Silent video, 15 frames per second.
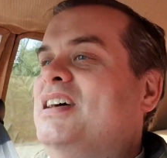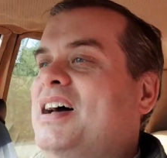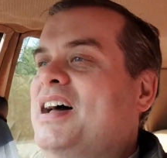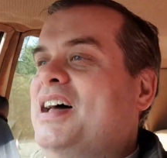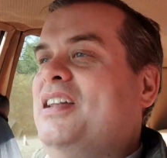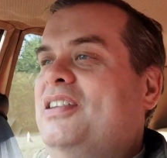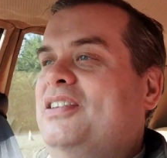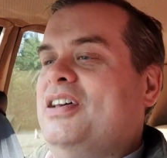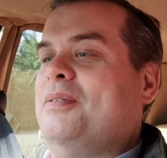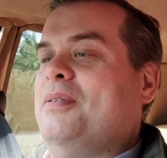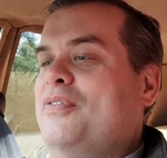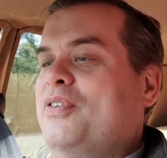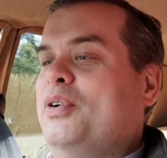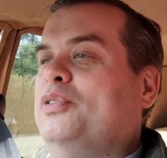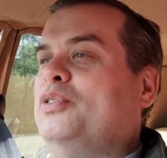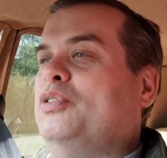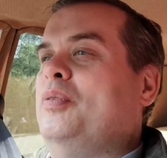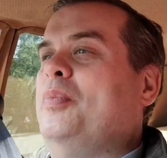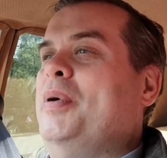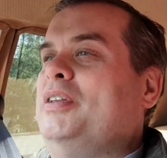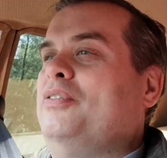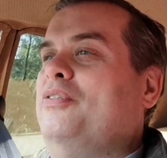and uh, it feels a
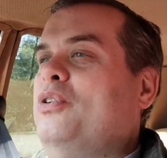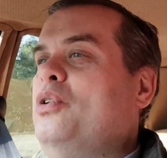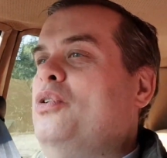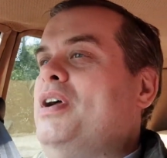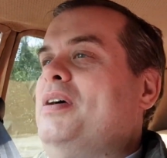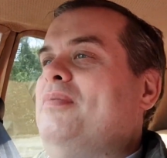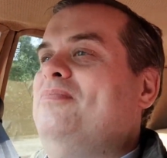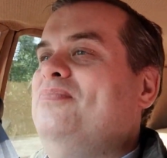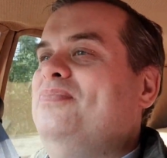lot better for it.